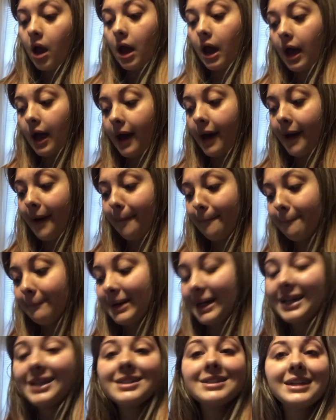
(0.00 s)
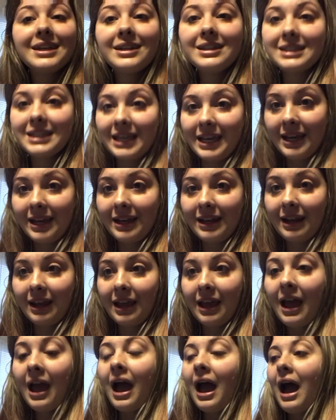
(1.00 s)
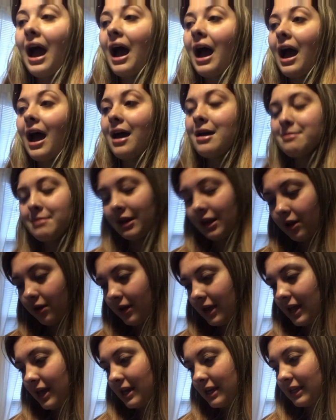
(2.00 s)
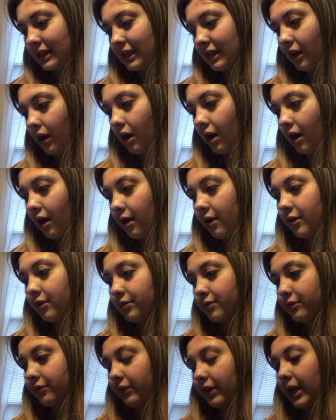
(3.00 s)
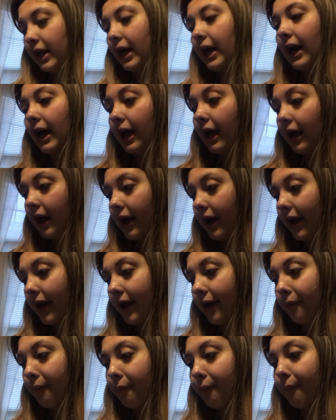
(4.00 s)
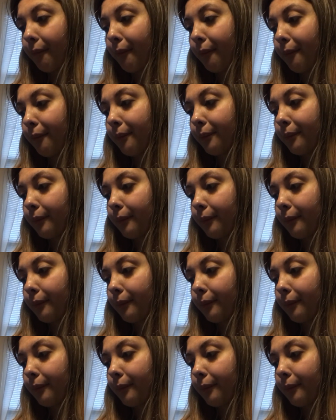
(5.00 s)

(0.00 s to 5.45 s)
Um, but until then, I'm going to go ahead and get off. Um,